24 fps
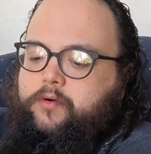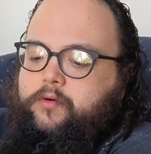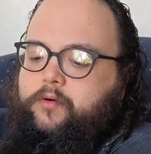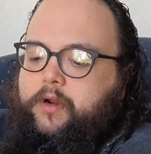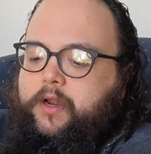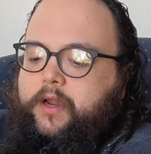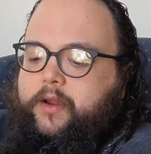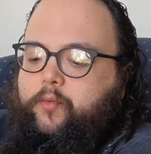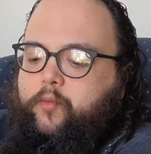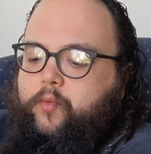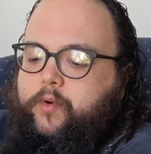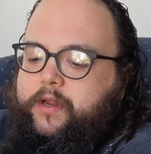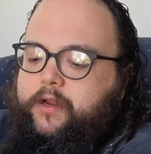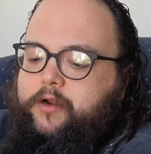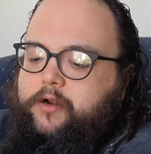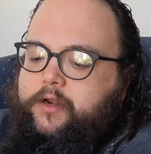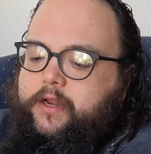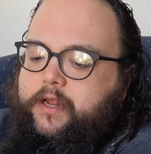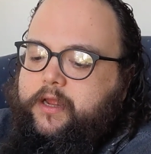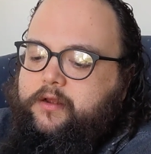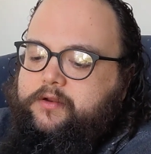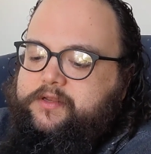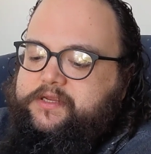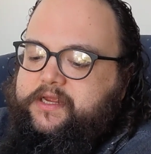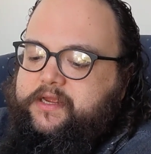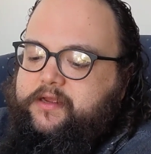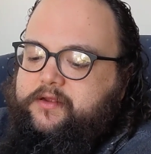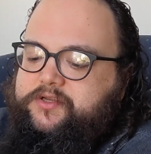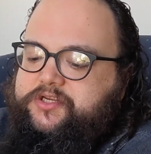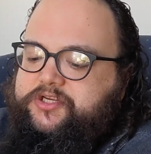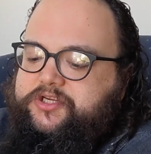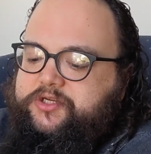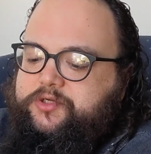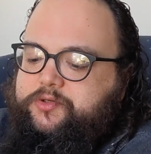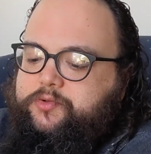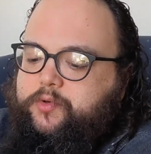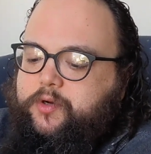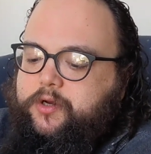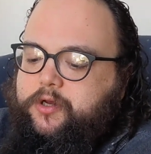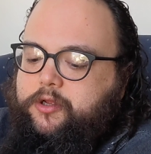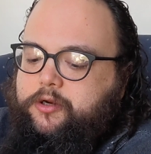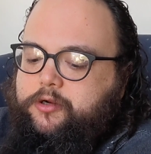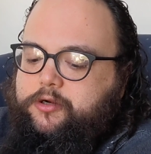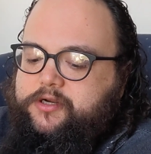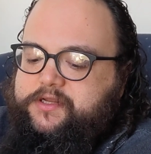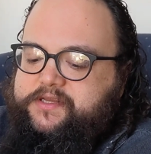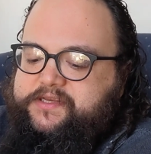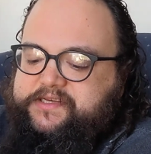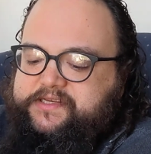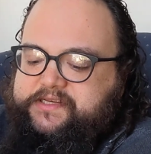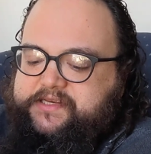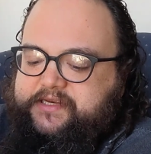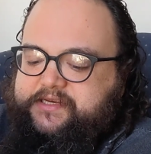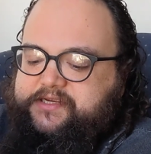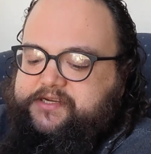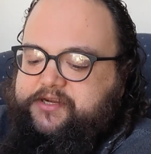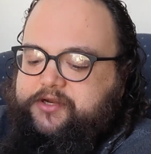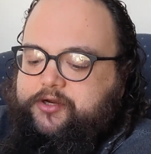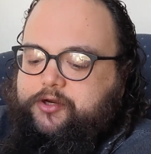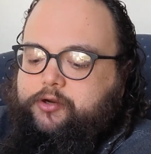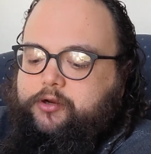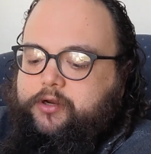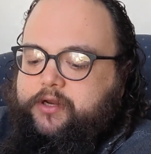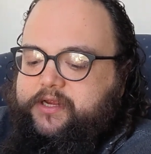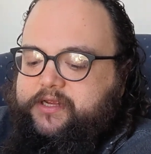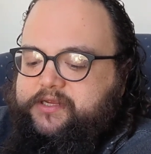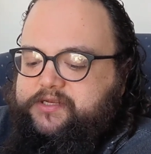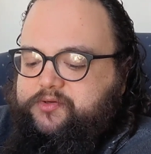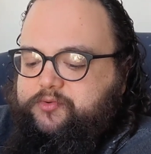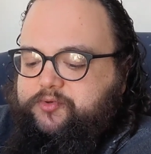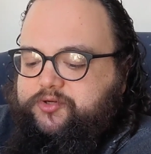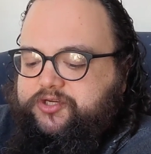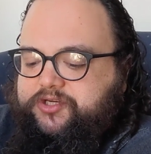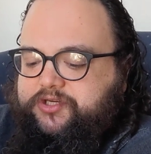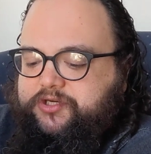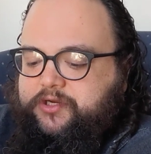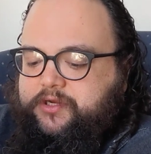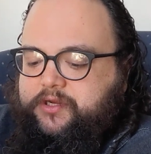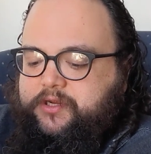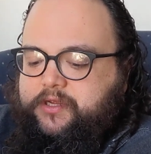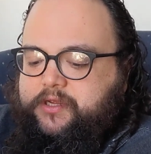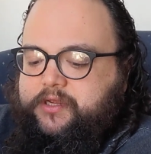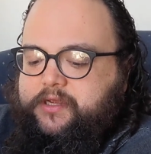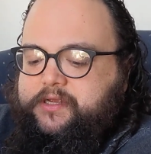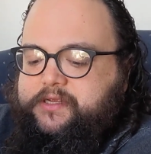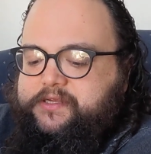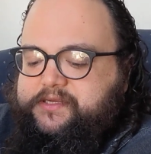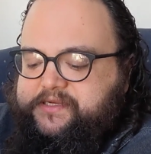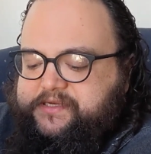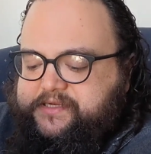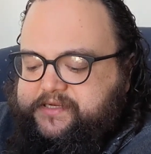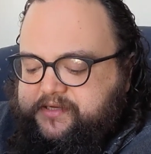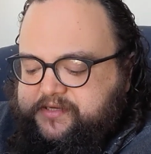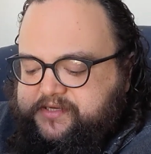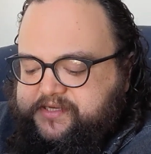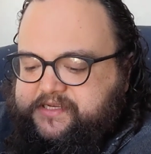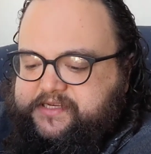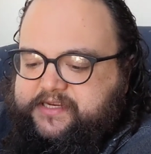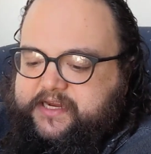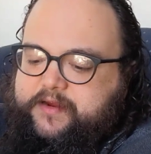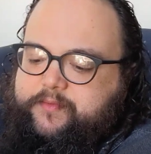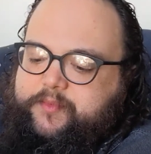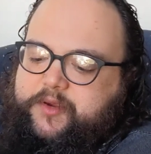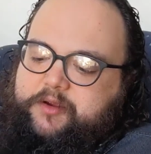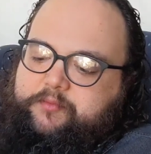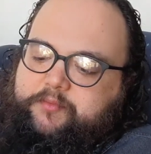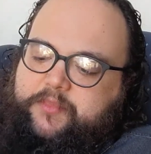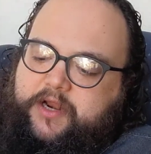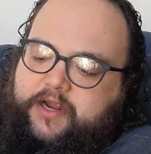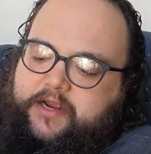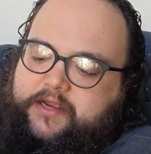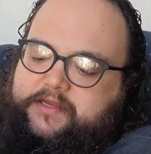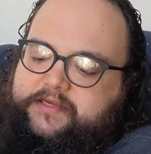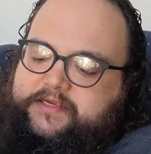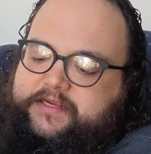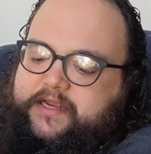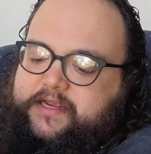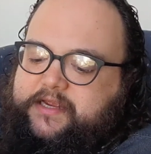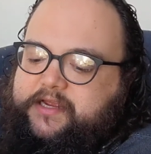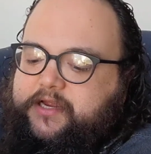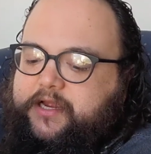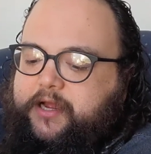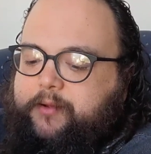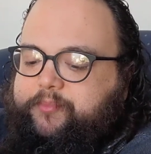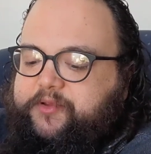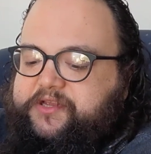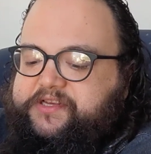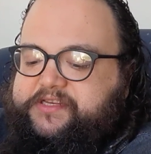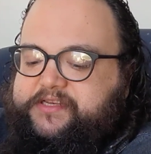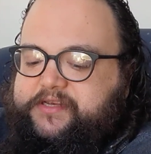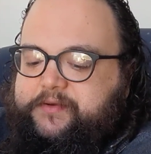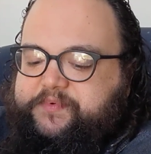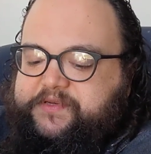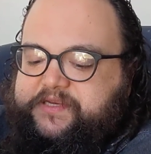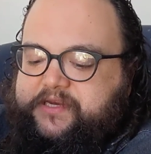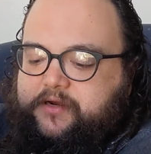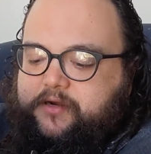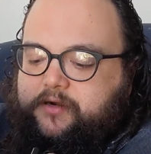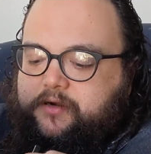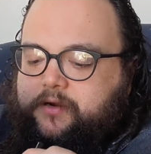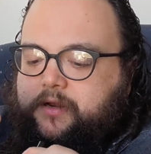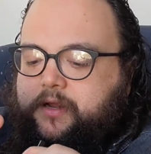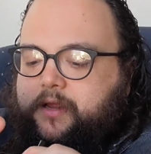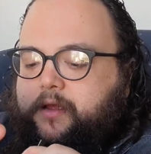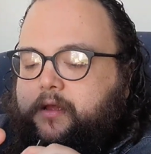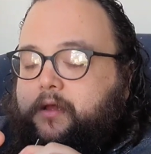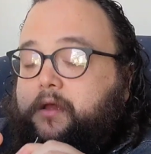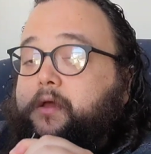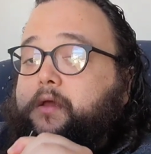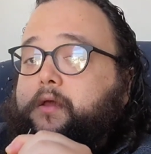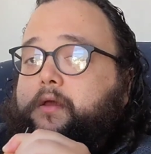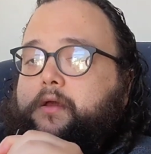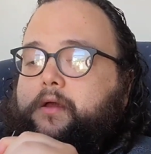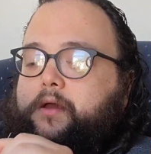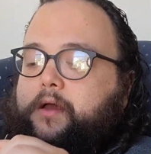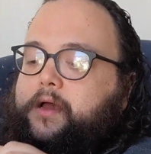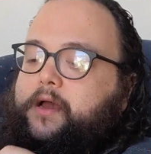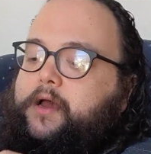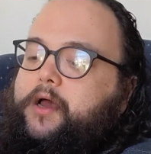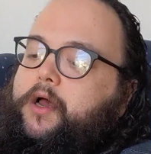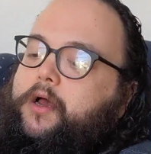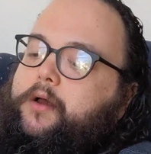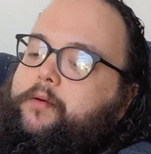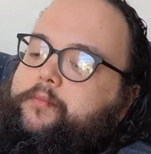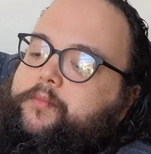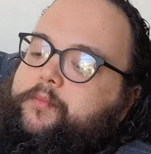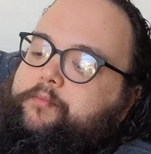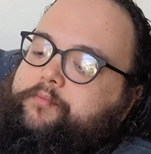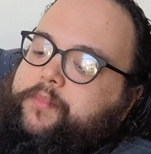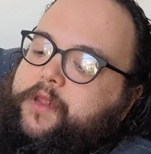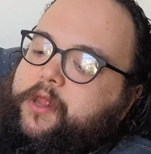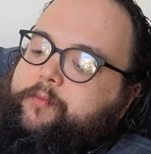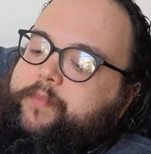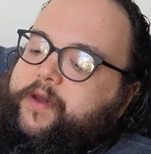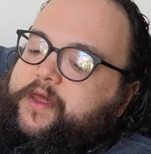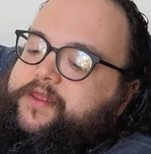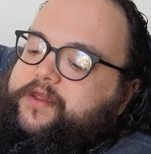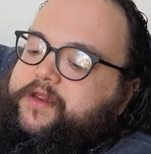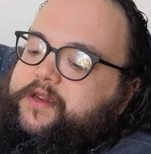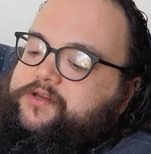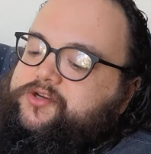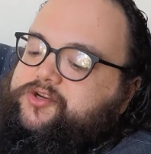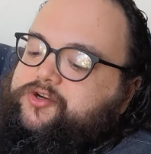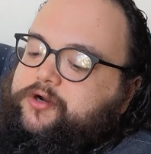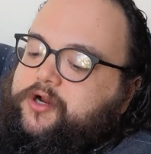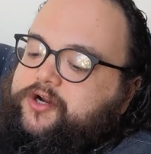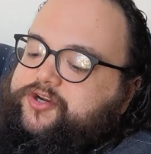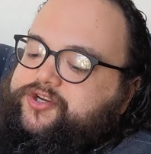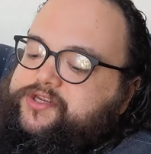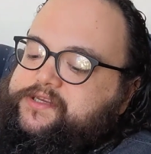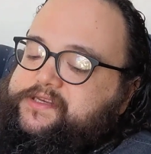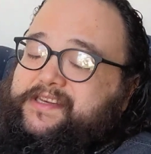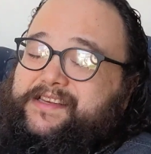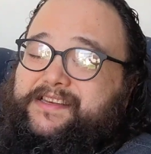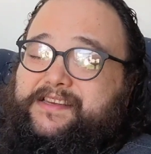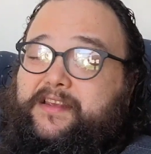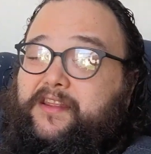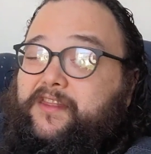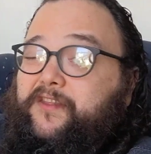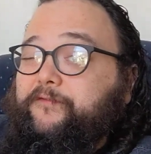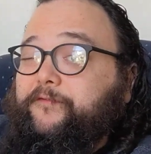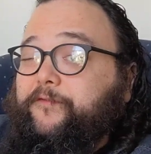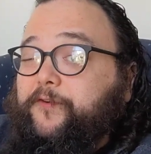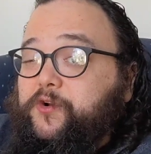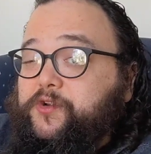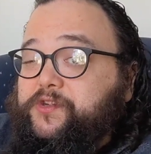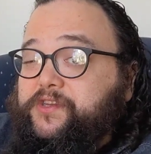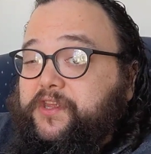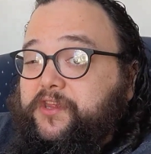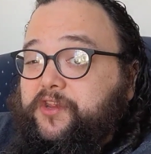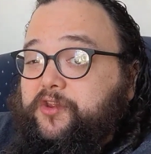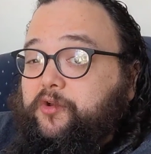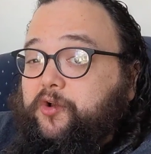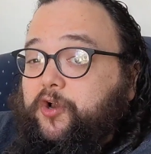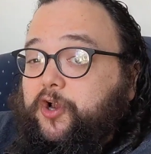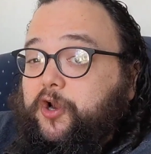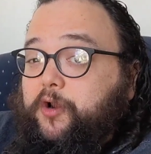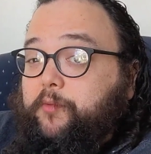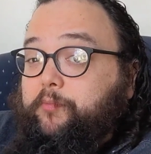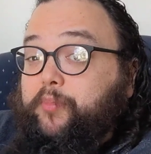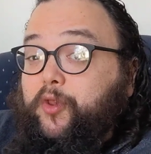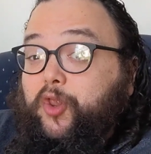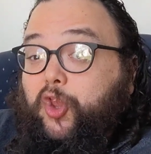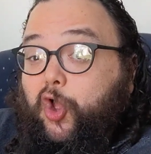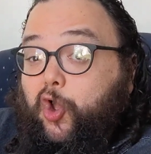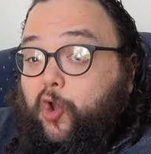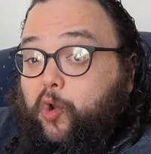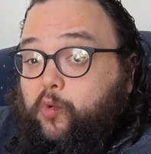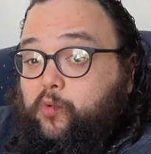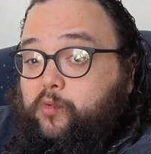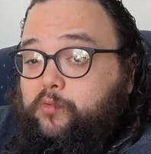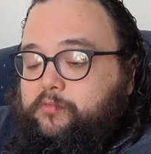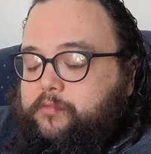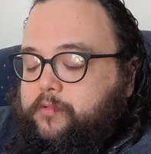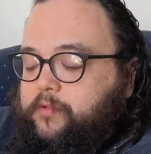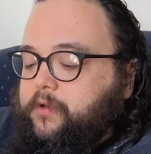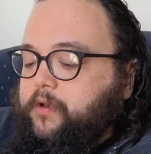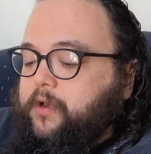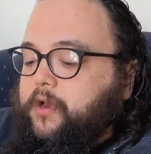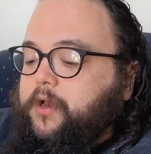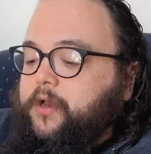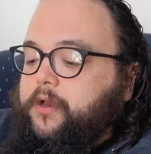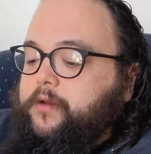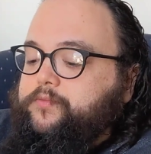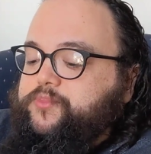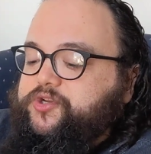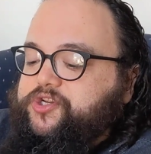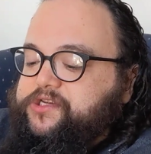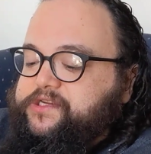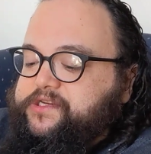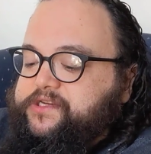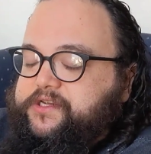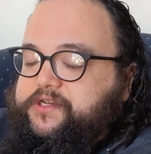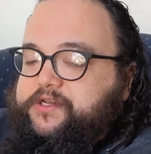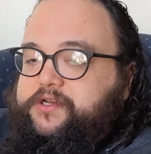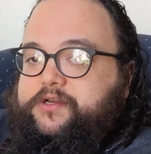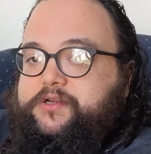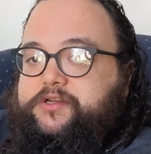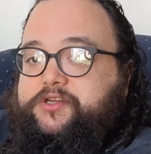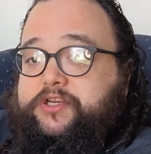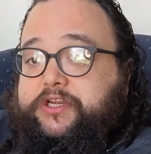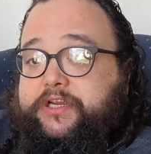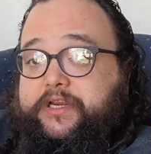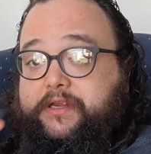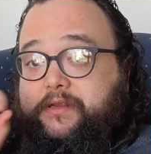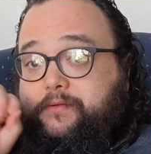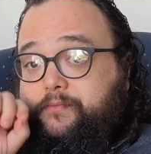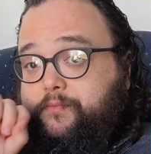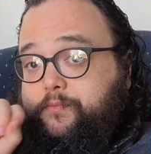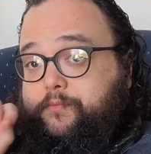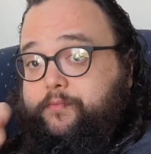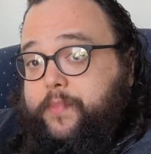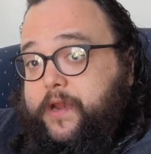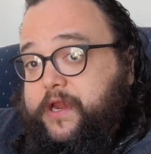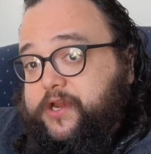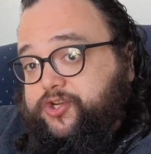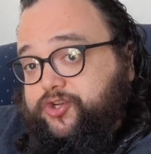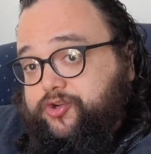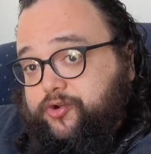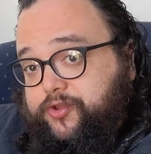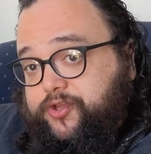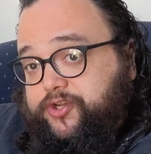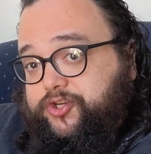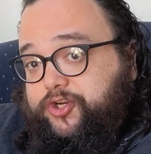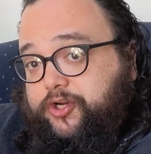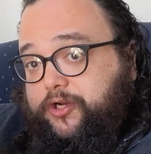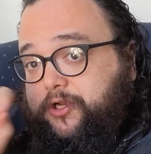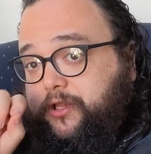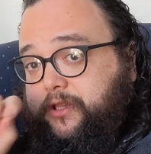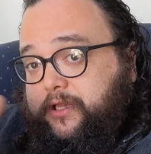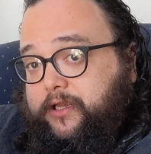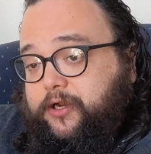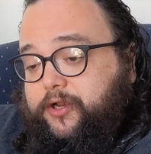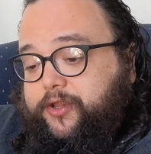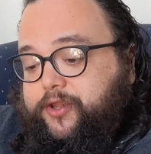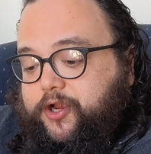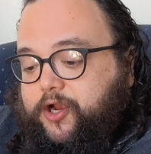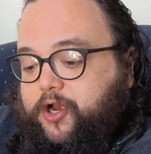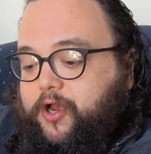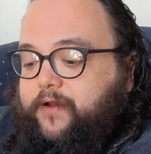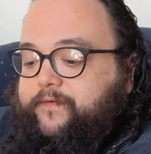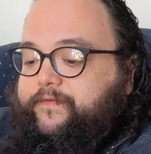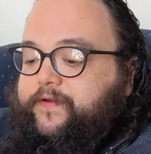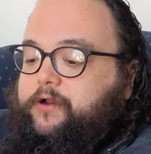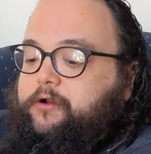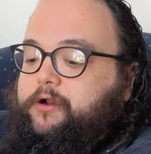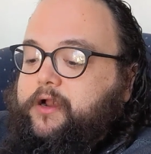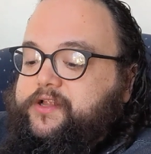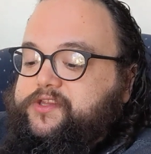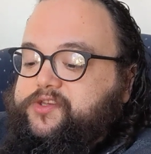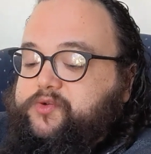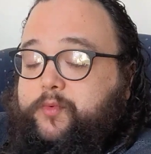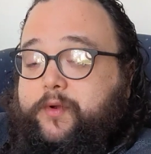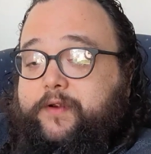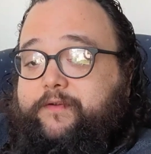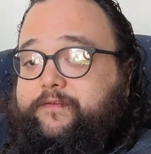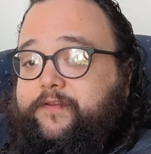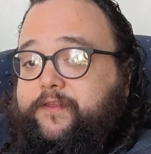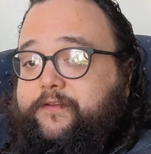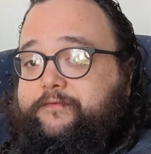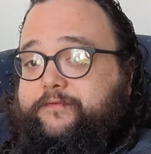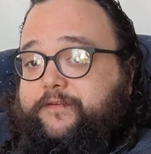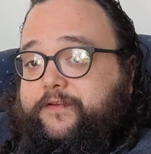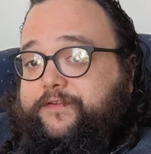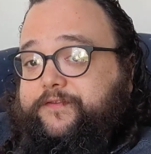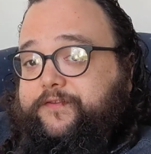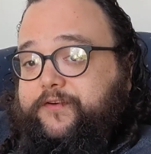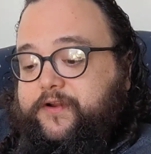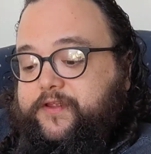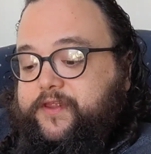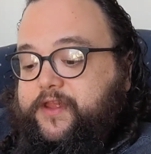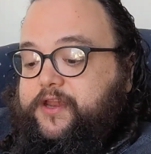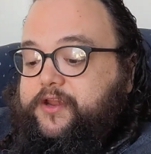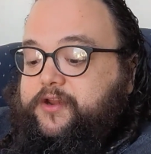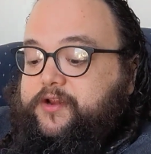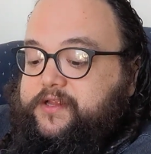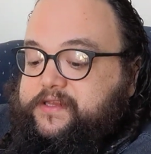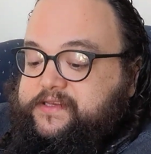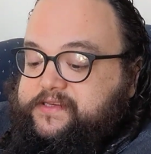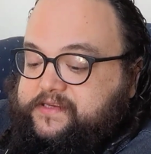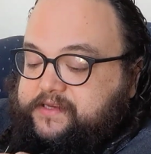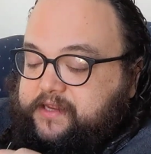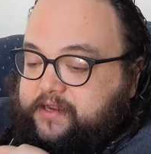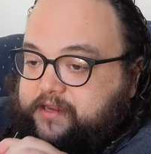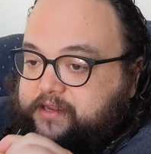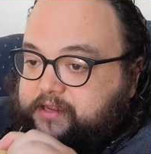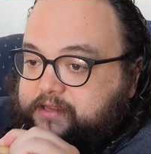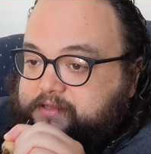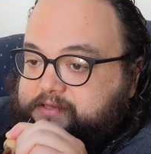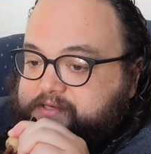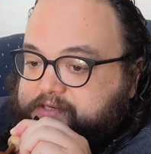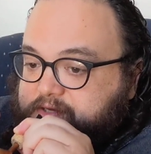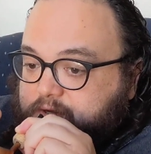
Right, we are now down to 160 degrees, which is still steaming, but I can take a couple of sips here. Now, by the instructions, it said the first that you're going to blow, just to make sure that you're clearing the coffee grounds away from the filter, and then you can suck in.